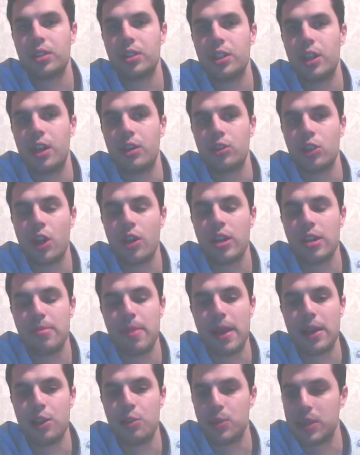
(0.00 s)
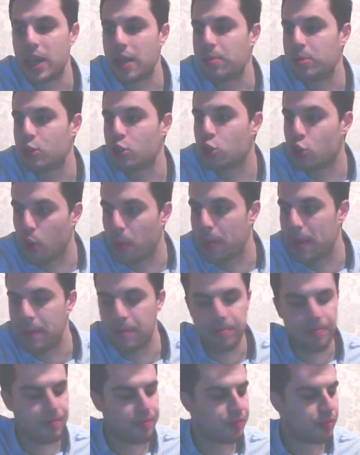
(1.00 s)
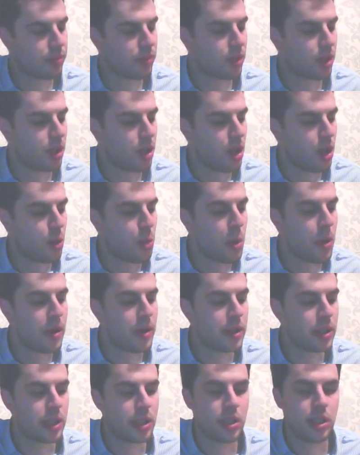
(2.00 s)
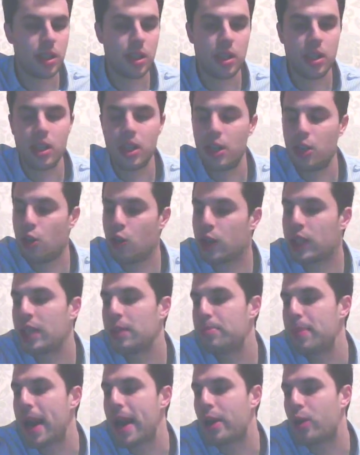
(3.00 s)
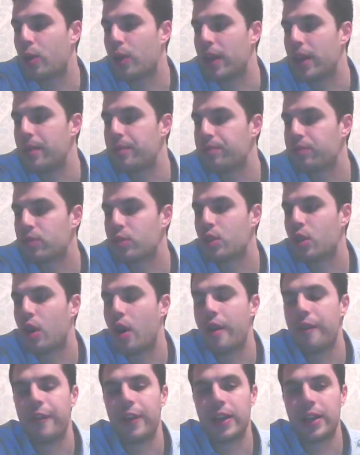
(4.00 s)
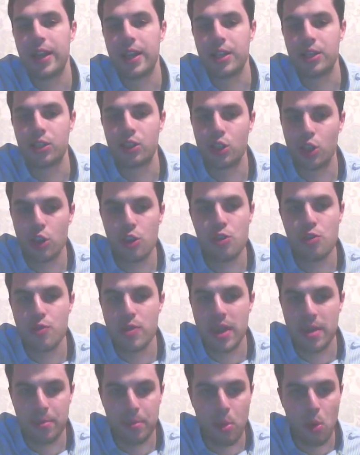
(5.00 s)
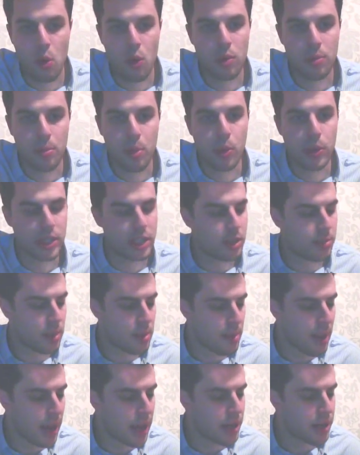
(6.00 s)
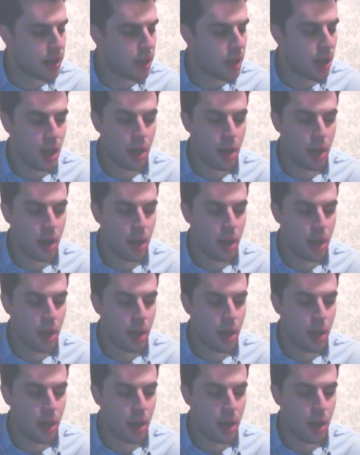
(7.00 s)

you know, Tony Bellew was able to stop it. Whereas looking back on it, I think there's two important points to be made.